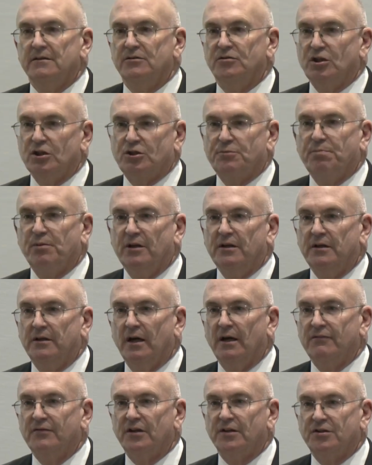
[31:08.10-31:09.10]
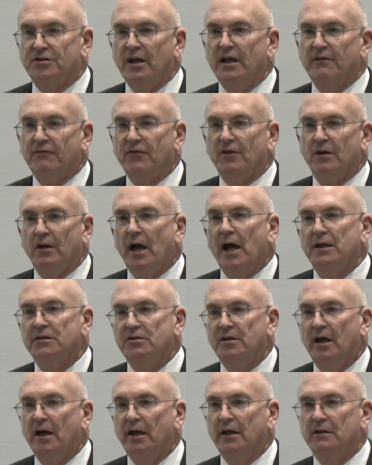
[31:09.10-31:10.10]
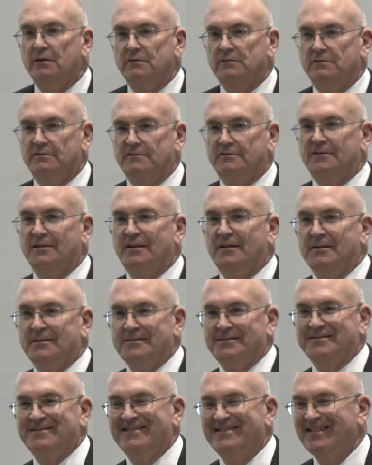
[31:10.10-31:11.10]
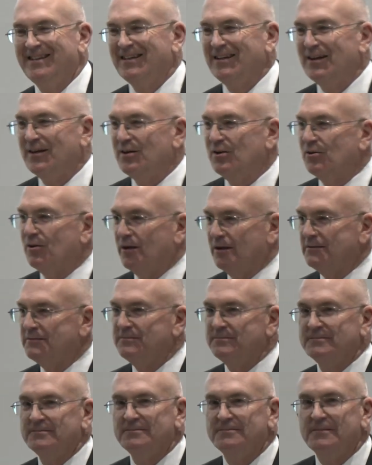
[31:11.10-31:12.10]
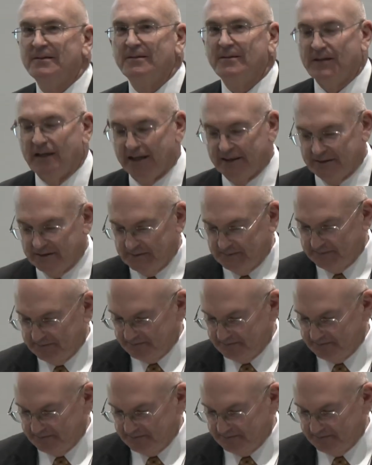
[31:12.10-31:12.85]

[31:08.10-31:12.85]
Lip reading: disciplined enough to stay for the last day. Cool. Thanks.